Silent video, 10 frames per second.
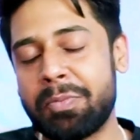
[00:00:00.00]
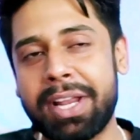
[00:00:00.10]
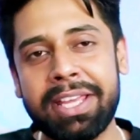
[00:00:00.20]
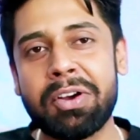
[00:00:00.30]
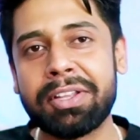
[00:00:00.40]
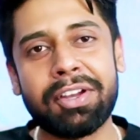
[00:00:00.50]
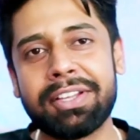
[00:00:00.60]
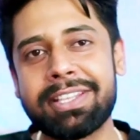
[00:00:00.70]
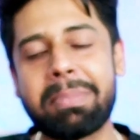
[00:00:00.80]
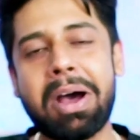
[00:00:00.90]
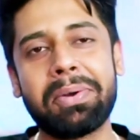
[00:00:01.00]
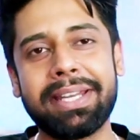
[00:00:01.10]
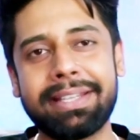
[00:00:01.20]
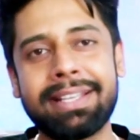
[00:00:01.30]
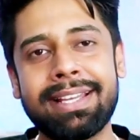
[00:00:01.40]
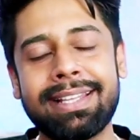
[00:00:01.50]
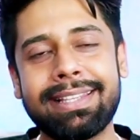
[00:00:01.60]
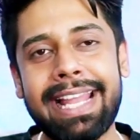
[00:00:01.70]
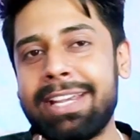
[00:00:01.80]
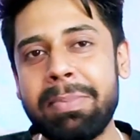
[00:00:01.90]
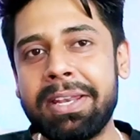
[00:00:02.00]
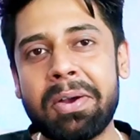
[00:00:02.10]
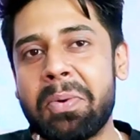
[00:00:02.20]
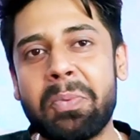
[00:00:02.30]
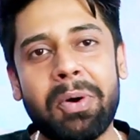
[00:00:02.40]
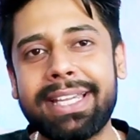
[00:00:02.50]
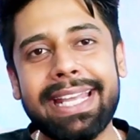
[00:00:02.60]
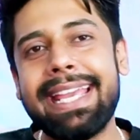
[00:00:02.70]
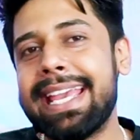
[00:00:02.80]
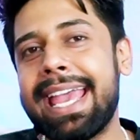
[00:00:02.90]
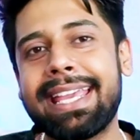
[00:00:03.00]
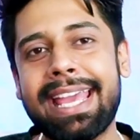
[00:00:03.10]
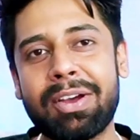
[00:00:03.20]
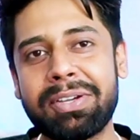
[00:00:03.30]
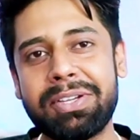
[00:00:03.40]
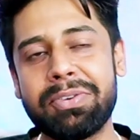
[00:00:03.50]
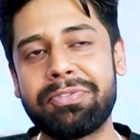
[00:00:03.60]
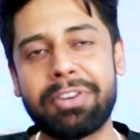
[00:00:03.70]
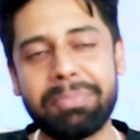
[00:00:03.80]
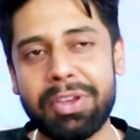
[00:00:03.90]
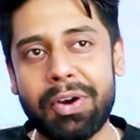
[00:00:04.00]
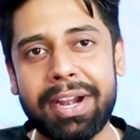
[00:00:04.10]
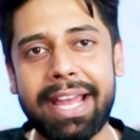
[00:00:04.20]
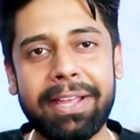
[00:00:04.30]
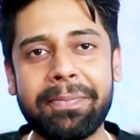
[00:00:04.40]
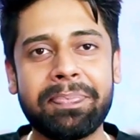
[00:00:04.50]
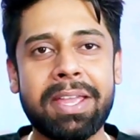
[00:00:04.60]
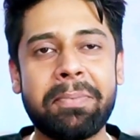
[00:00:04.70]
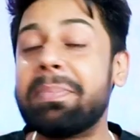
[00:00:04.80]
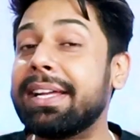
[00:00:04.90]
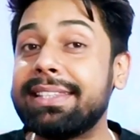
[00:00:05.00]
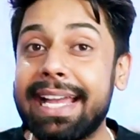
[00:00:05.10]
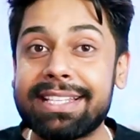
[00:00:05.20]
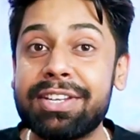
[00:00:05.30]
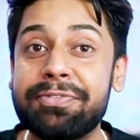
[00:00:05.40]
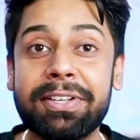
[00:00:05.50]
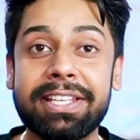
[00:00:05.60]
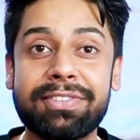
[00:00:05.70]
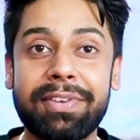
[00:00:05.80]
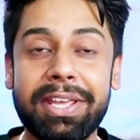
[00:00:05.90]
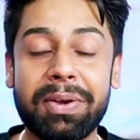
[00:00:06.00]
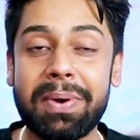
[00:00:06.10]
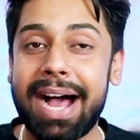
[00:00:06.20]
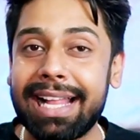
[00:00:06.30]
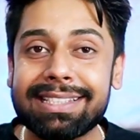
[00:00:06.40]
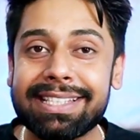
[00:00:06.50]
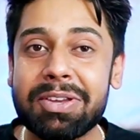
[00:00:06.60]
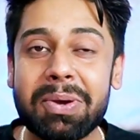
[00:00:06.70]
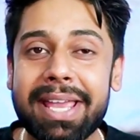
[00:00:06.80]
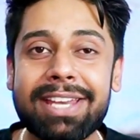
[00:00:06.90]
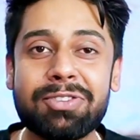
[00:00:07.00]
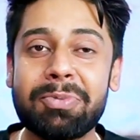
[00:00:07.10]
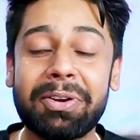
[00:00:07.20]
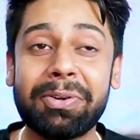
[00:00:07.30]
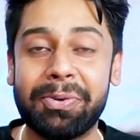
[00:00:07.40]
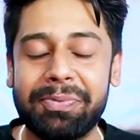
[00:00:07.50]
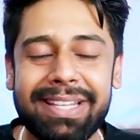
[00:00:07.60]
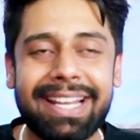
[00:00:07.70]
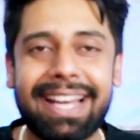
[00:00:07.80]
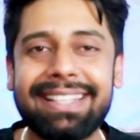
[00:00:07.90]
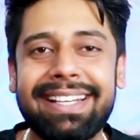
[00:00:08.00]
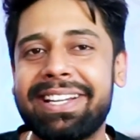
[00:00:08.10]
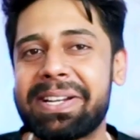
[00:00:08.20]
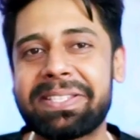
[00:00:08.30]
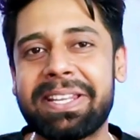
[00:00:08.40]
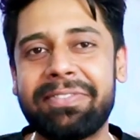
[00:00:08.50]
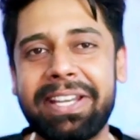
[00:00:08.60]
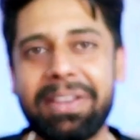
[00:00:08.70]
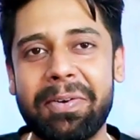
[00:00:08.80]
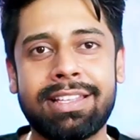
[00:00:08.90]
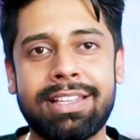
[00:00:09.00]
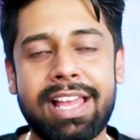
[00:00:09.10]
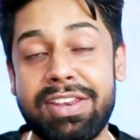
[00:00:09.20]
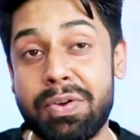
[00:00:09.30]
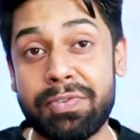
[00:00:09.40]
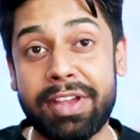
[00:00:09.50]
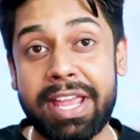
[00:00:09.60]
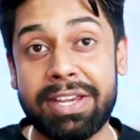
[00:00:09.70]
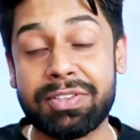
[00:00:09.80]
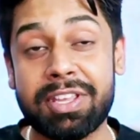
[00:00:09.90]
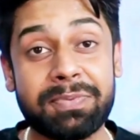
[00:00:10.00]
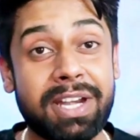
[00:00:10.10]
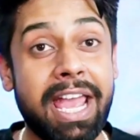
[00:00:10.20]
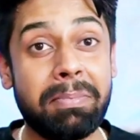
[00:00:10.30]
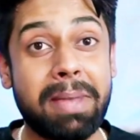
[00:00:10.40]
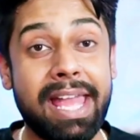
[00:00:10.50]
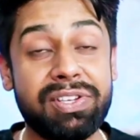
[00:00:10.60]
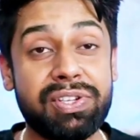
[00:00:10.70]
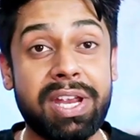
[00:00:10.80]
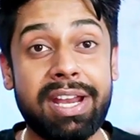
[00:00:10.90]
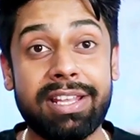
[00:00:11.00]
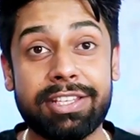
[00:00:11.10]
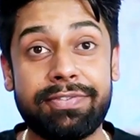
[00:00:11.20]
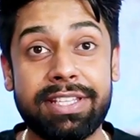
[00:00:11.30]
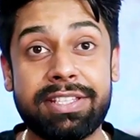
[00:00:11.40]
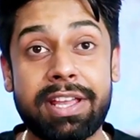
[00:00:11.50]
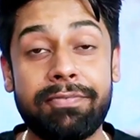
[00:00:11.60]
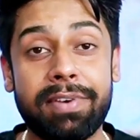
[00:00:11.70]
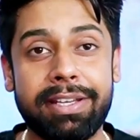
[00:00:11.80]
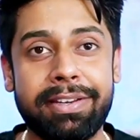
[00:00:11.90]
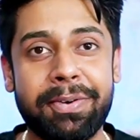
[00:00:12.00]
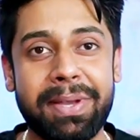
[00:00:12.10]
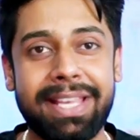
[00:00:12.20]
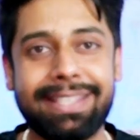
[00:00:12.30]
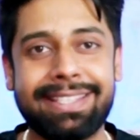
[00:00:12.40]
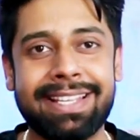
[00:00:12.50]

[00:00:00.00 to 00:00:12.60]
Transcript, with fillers: are your thoughts about it? Let me know what AI cannot do from your eye. But that's it for this video. I'll see you again tomorrow with another interesting video. And don't forget to subscribe and share this with someone who is